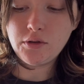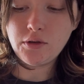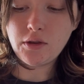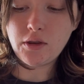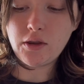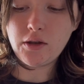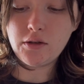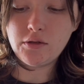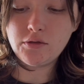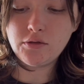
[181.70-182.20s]

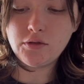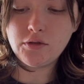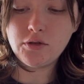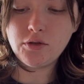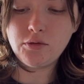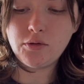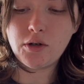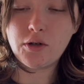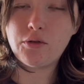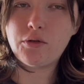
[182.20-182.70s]
this
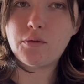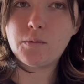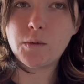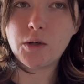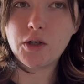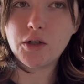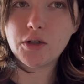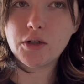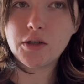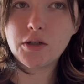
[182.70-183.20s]
200
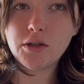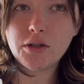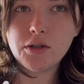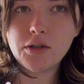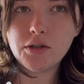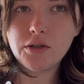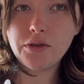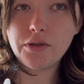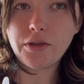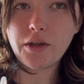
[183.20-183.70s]
mark,
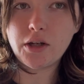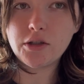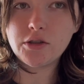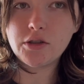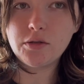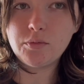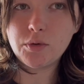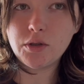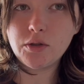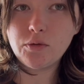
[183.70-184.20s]
that
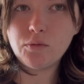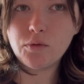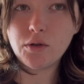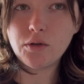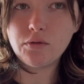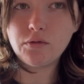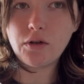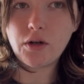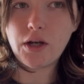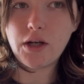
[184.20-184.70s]
should be
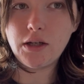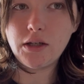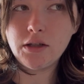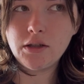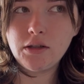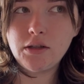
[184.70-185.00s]
1/8.